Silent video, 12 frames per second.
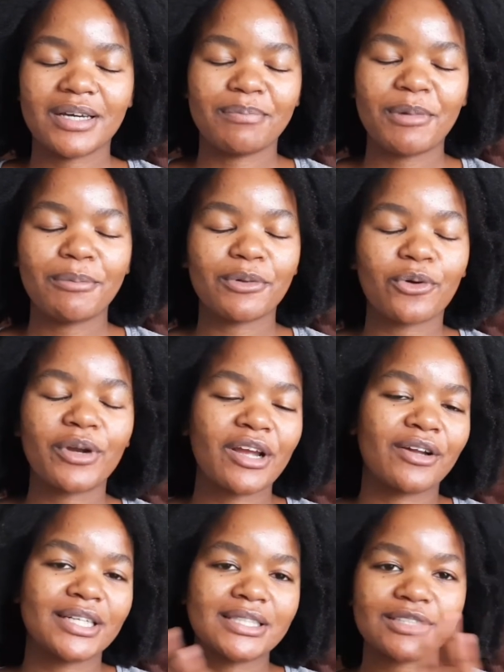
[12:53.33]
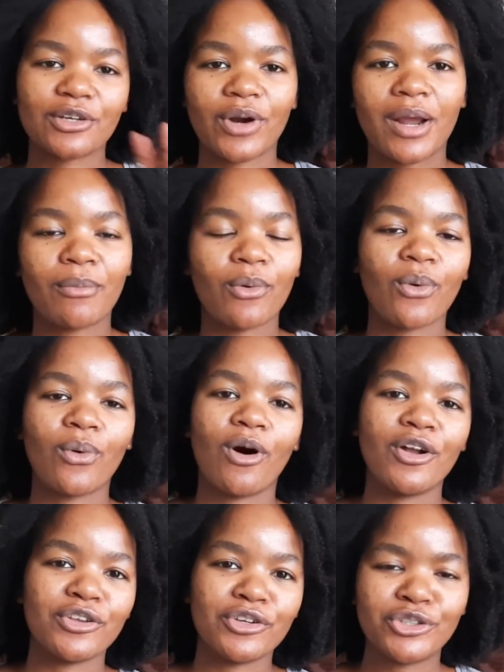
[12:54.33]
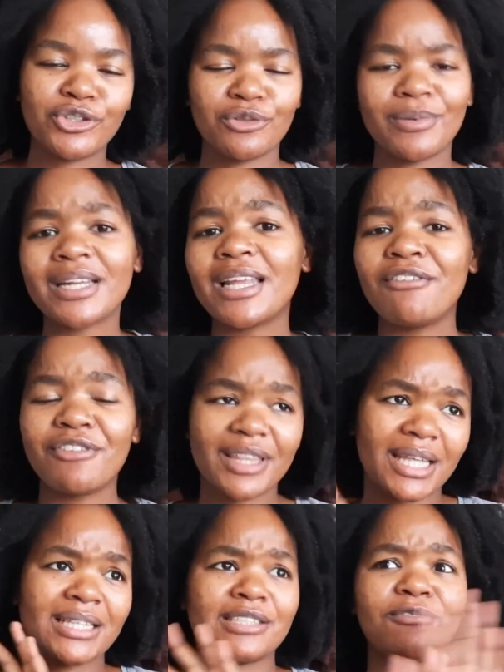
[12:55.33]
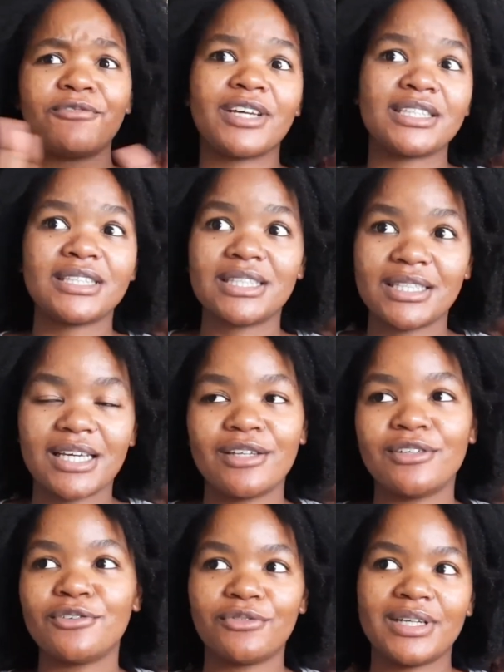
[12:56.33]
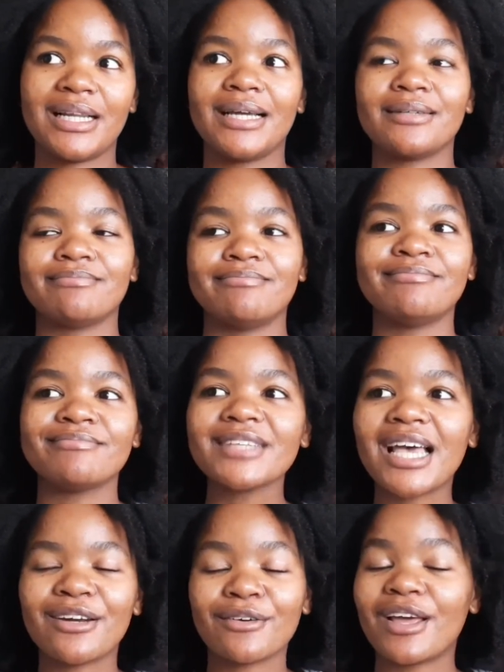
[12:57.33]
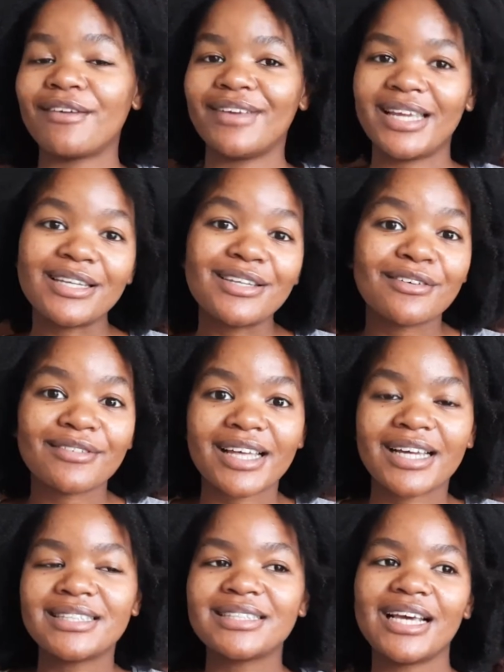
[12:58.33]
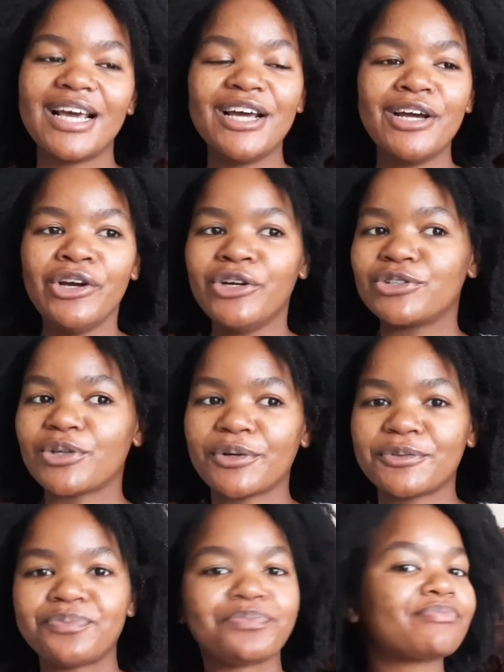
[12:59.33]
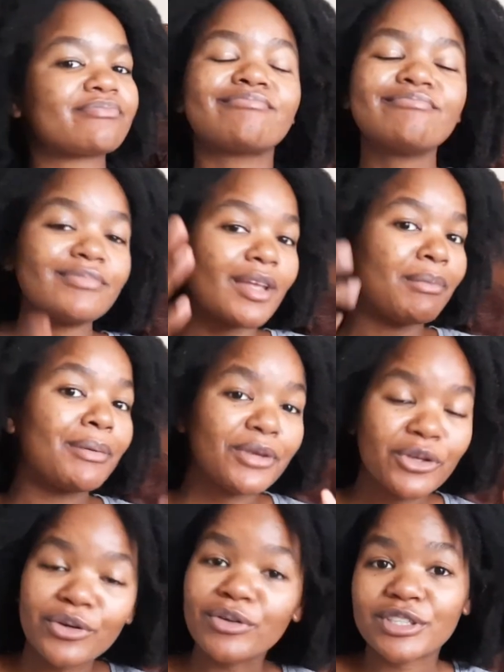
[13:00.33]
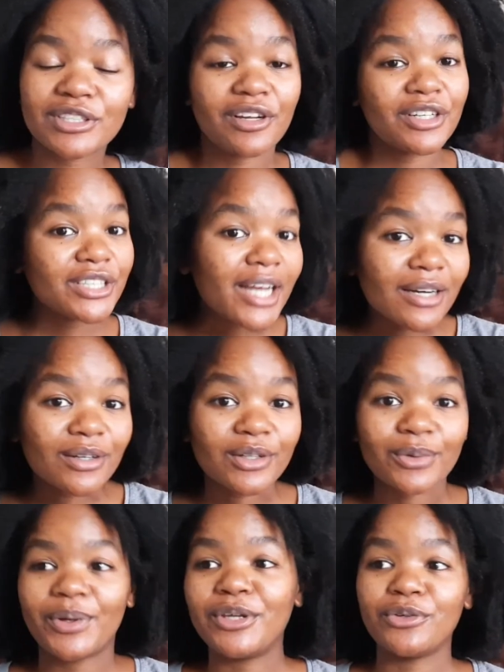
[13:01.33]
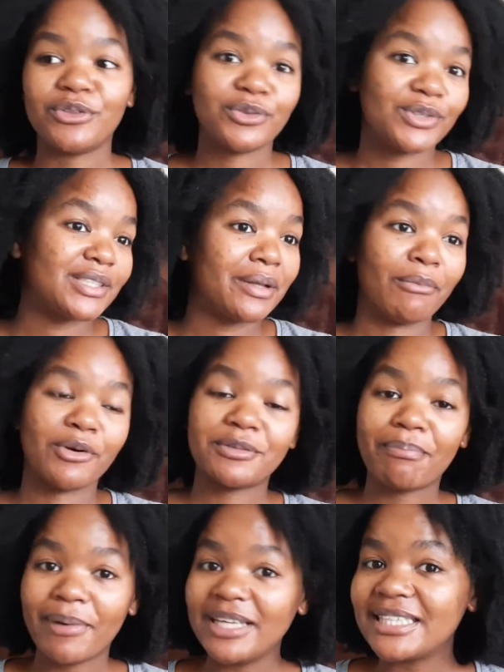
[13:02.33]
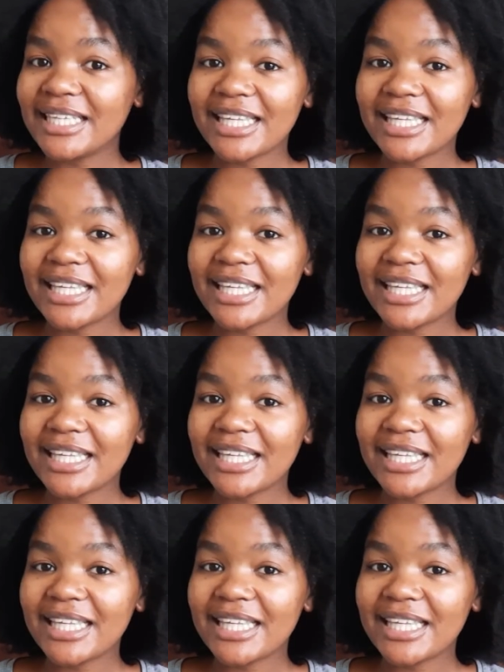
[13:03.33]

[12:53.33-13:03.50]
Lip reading: people cooking on Instagram or on YouTube and everything is fancy, and you feel like, I don't have any of that. So maybe you could start a channel where you use the most basic